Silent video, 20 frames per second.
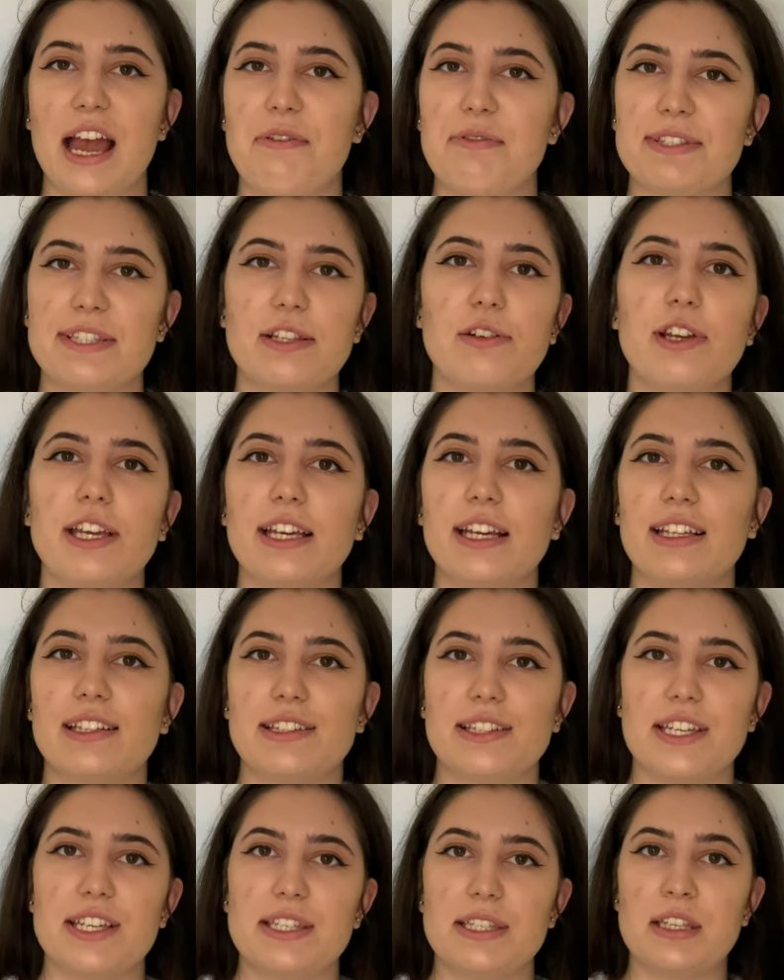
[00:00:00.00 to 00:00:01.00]
I was looking
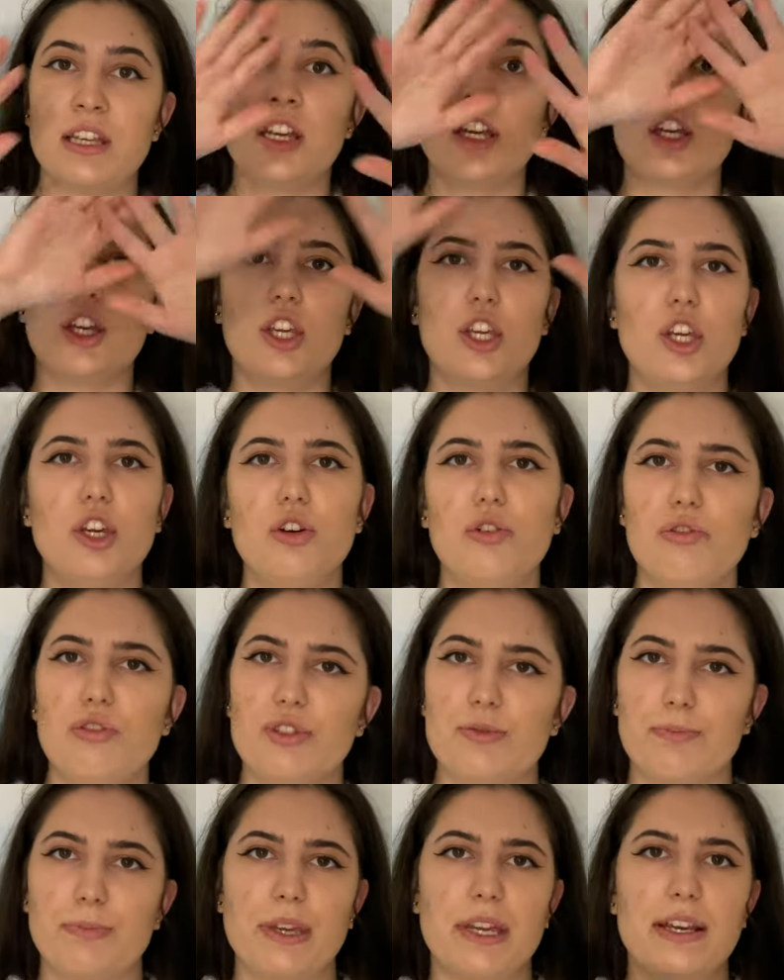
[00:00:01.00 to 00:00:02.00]
at this
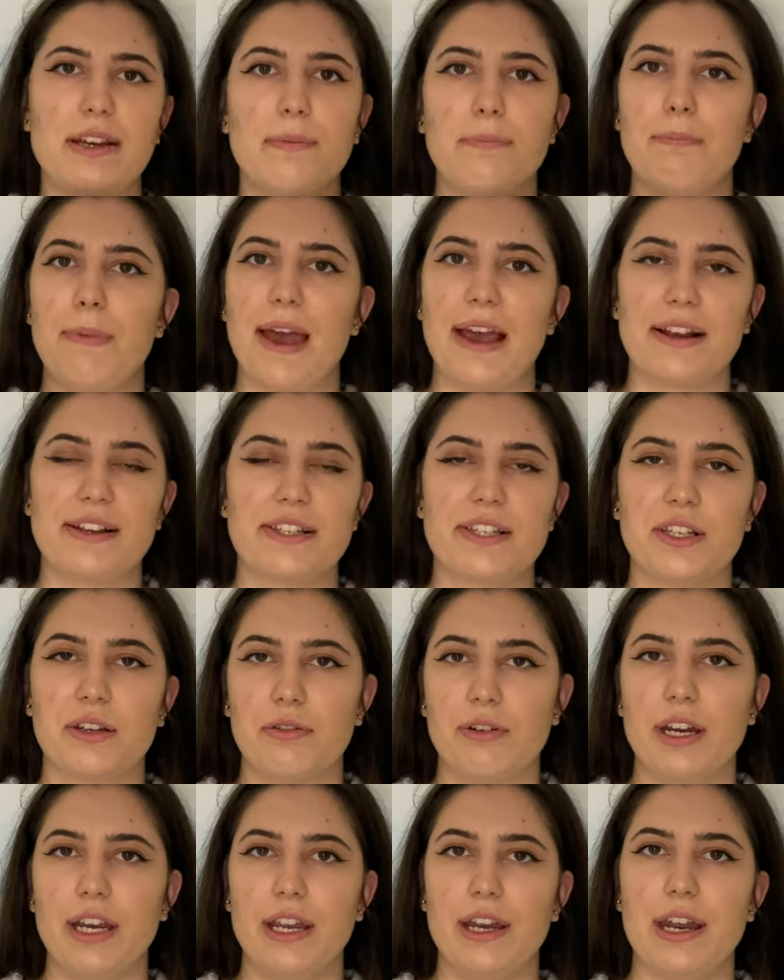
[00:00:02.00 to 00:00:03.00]
huge big Mac
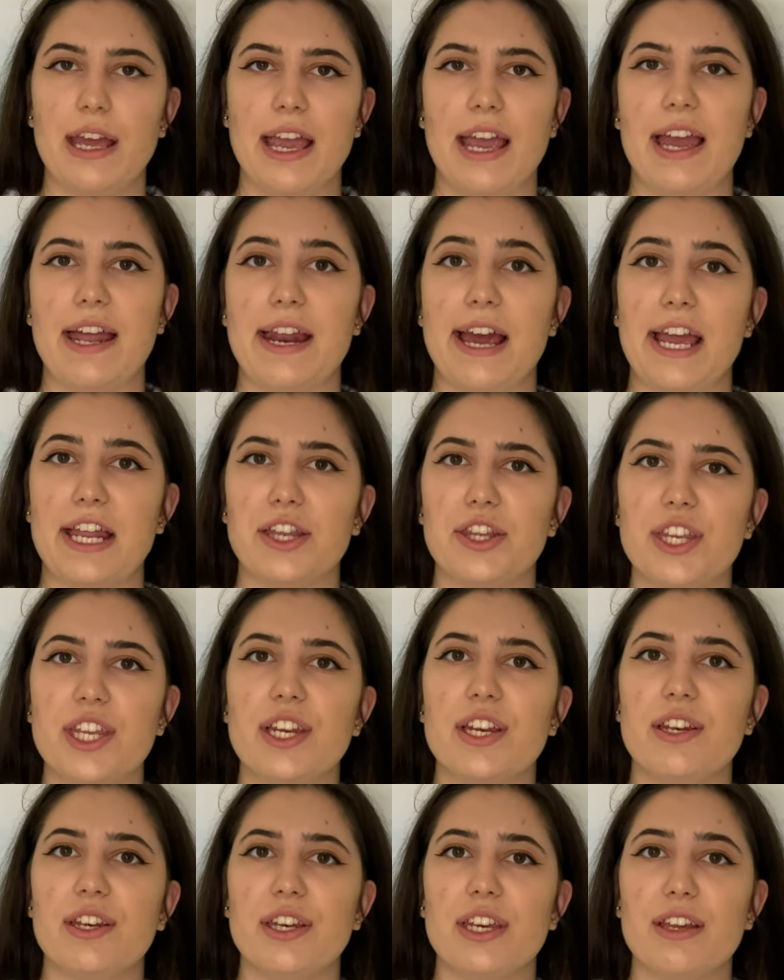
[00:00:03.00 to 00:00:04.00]
screen and I
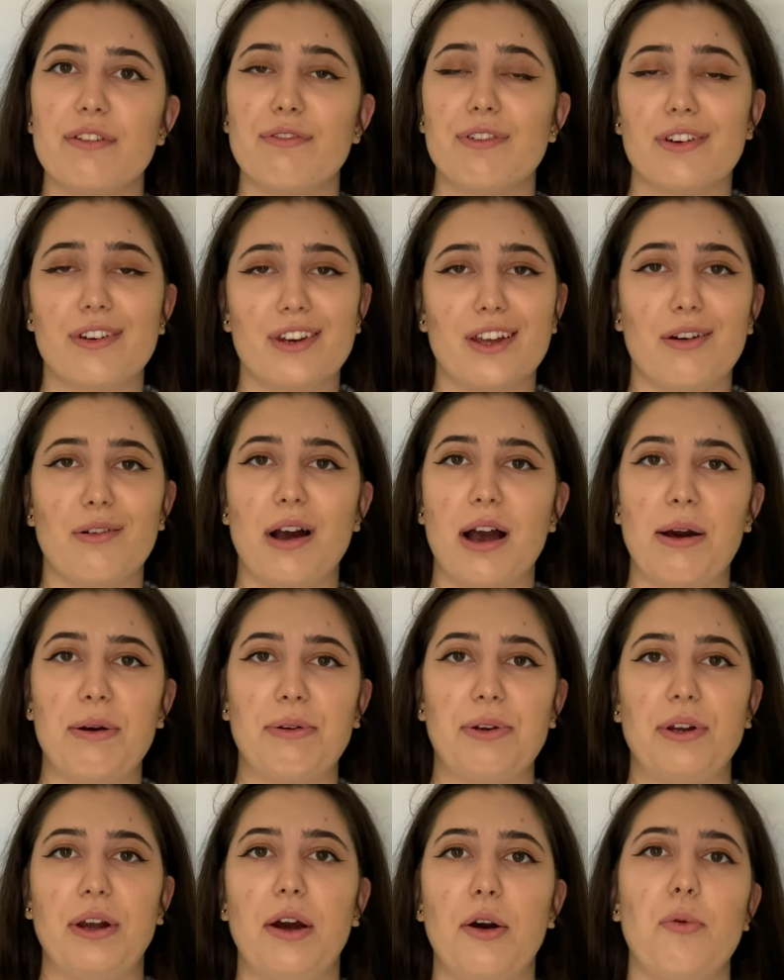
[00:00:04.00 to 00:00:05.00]
didn't even know how
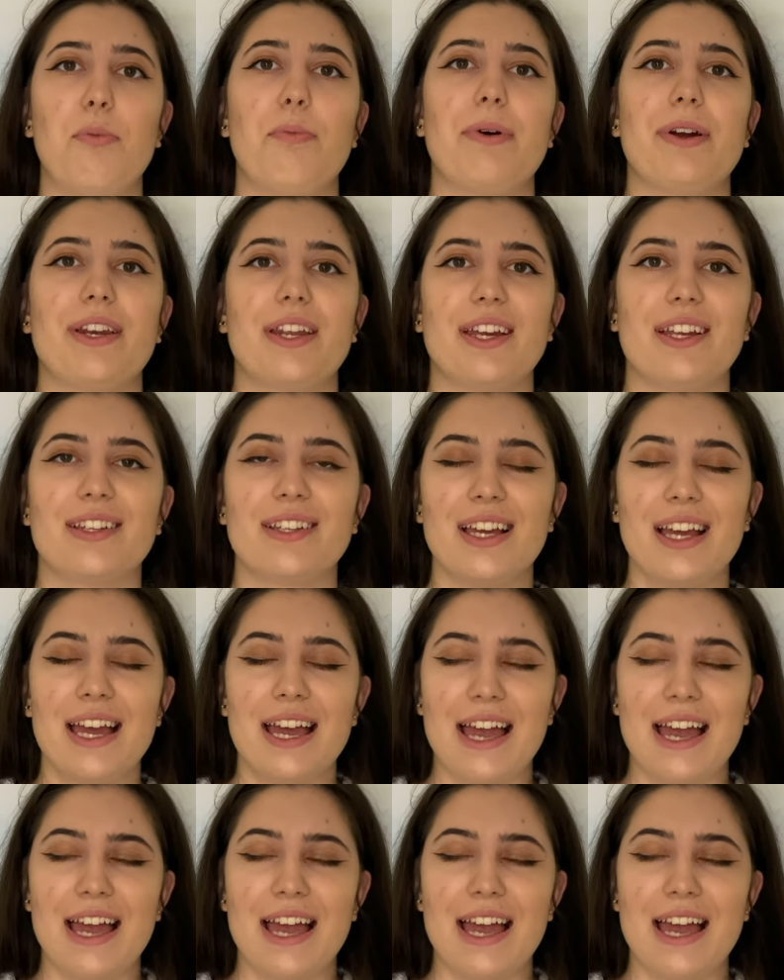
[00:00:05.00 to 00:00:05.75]
to open it.